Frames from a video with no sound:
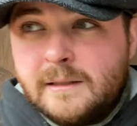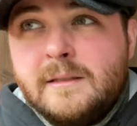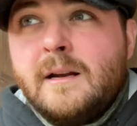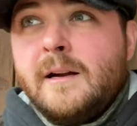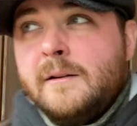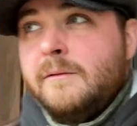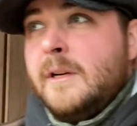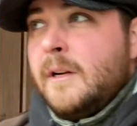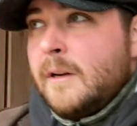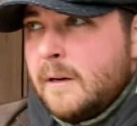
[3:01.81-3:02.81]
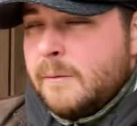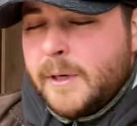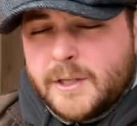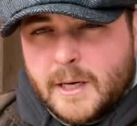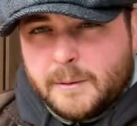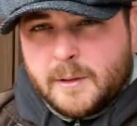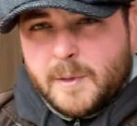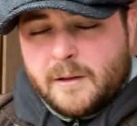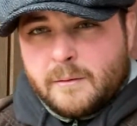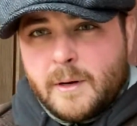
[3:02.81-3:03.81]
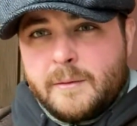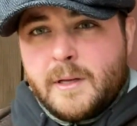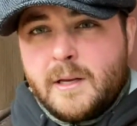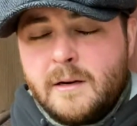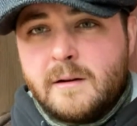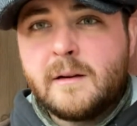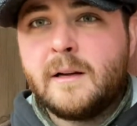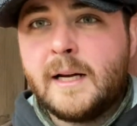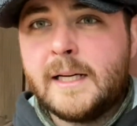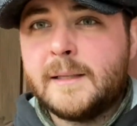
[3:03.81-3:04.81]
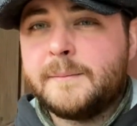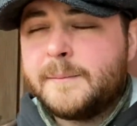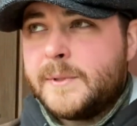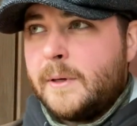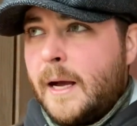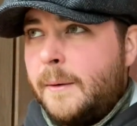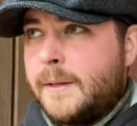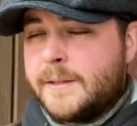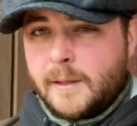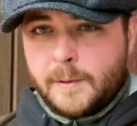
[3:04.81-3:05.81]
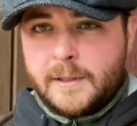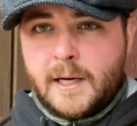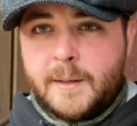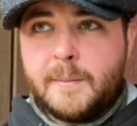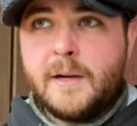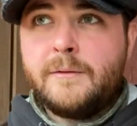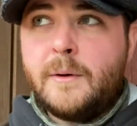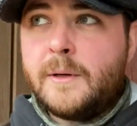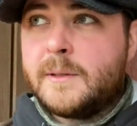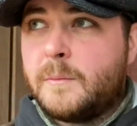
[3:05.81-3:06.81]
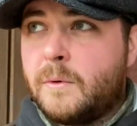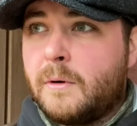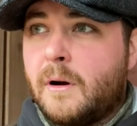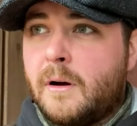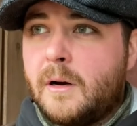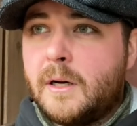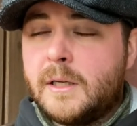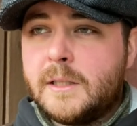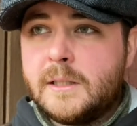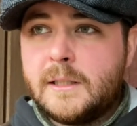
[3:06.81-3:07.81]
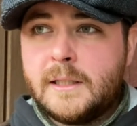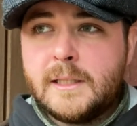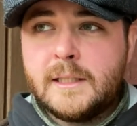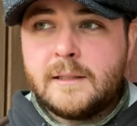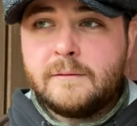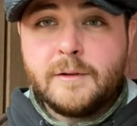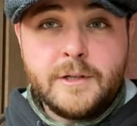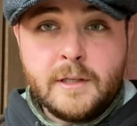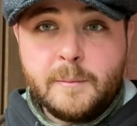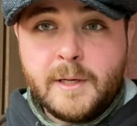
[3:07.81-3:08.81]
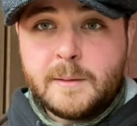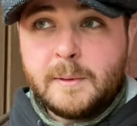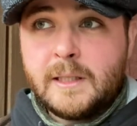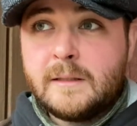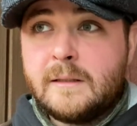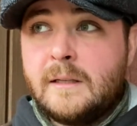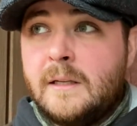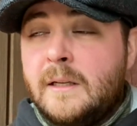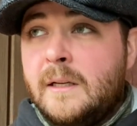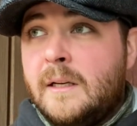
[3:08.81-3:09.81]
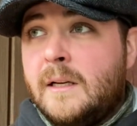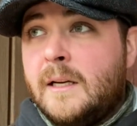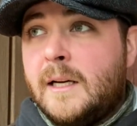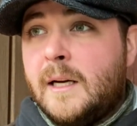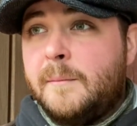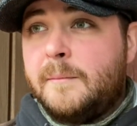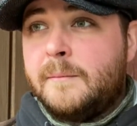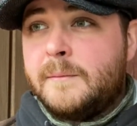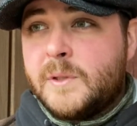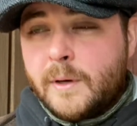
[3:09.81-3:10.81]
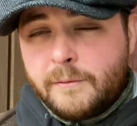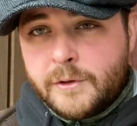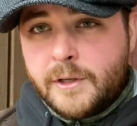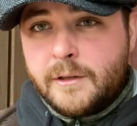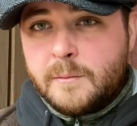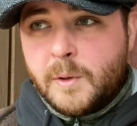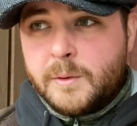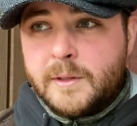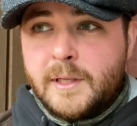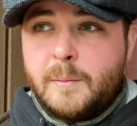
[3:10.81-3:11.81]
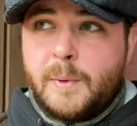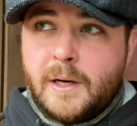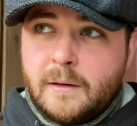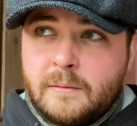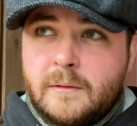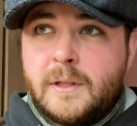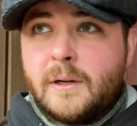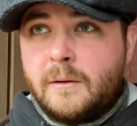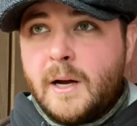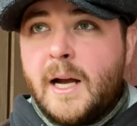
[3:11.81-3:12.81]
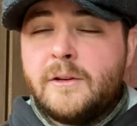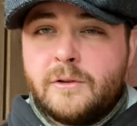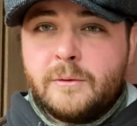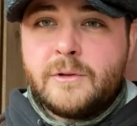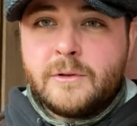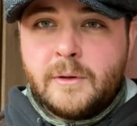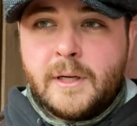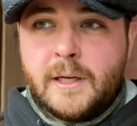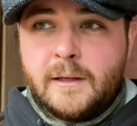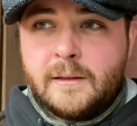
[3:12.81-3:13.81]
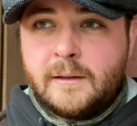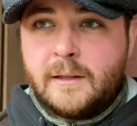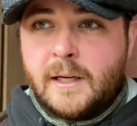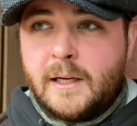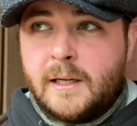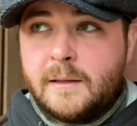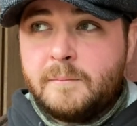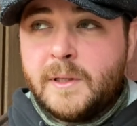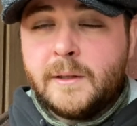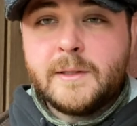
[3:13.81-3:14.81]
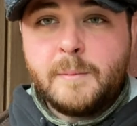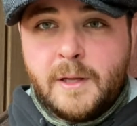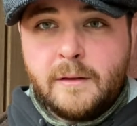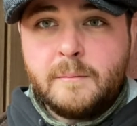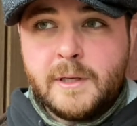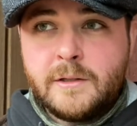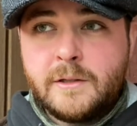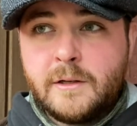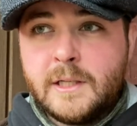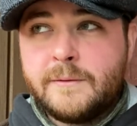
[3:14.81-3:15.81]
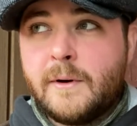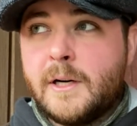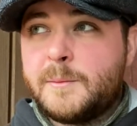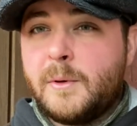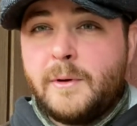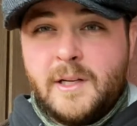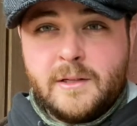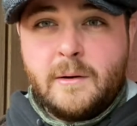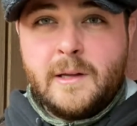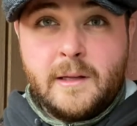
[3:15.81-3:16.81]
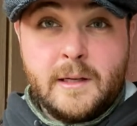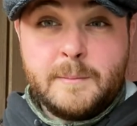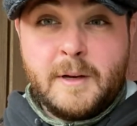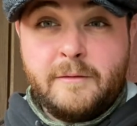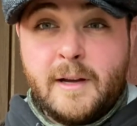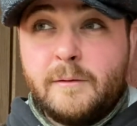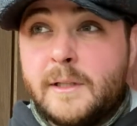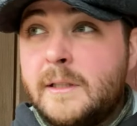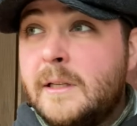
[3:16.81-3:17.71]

kind of reach out to me throughout the year. So how in the summertime, I focus more on Virginia-based blends. Straight Virginias mostly, but you know, I do enjoy Elizabethan mixture. As far as Periques go, I think it's my favorite.